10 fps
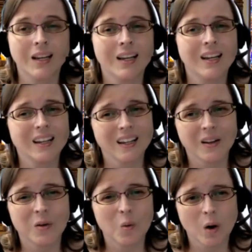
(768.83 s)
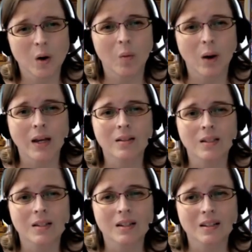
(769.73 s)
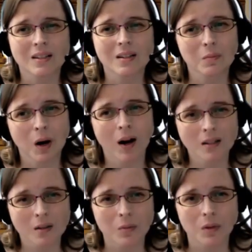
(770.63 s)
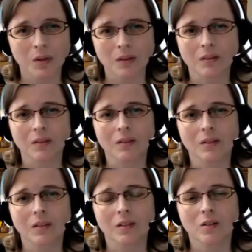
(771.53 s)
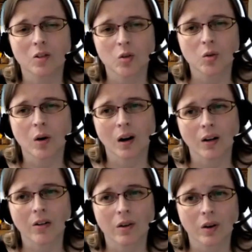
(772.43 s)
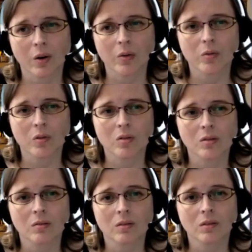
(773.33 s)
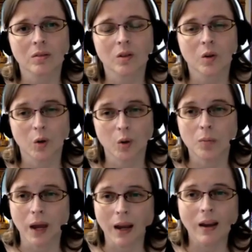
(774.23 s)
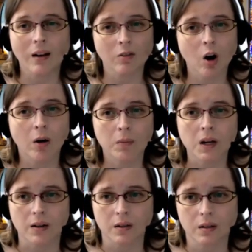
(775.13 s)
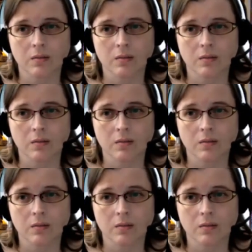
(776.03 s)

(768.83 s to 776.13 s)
In what ways is it possible to honor those who may have harmed us?